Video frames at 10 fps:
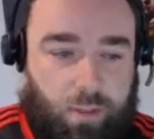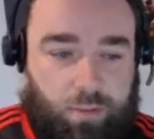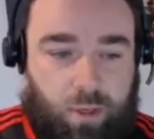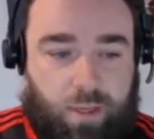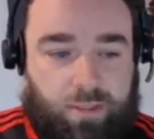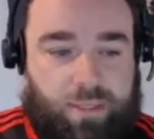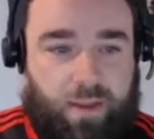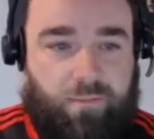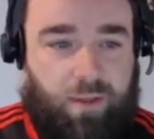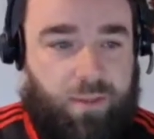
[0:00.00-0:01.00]
So you can
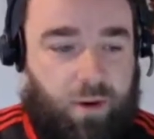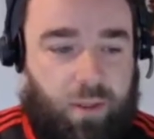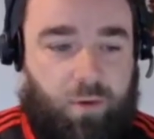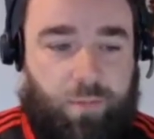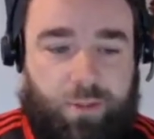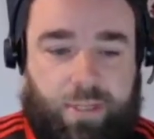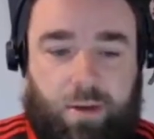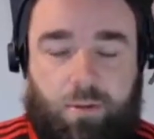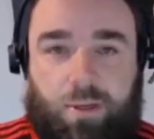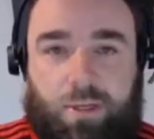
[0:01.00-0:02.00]
save like 33%
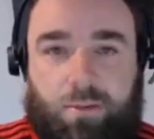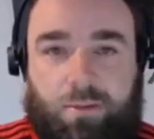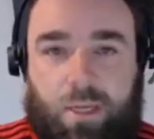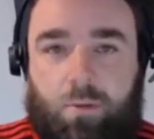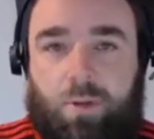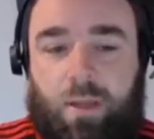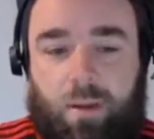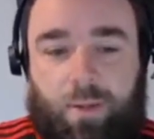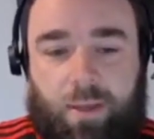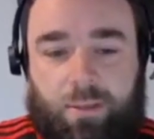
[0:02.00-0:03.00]
on the SQL
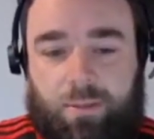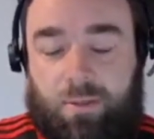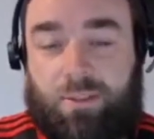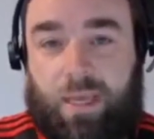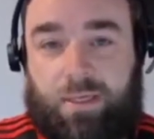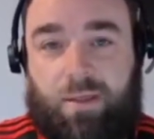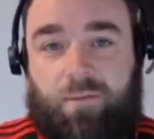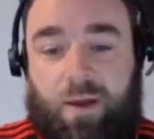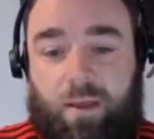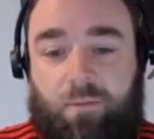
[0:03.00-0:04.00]
database,
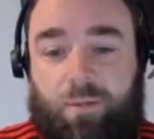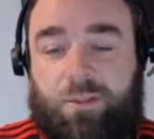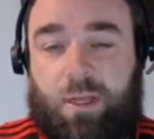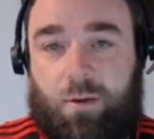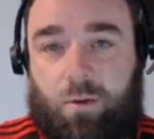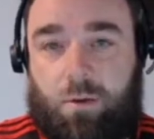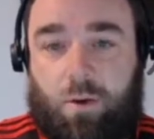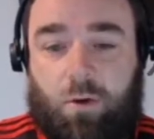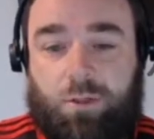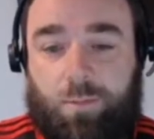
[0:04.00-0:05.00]
65% on
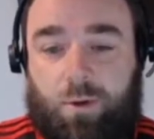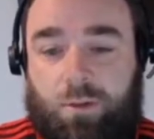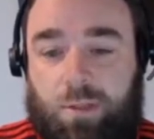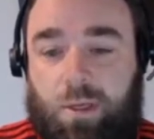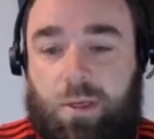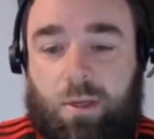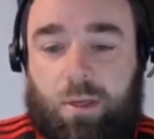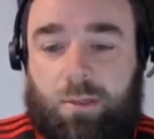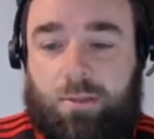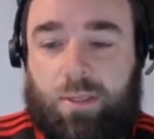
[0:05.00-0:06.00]
Cosmos
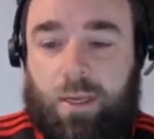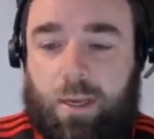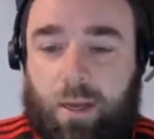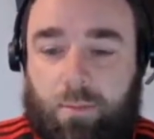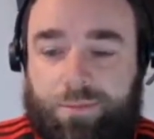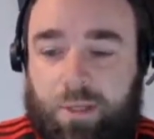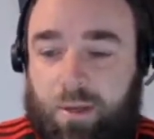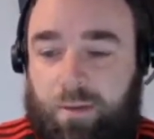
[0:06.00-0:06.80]
and Synapse,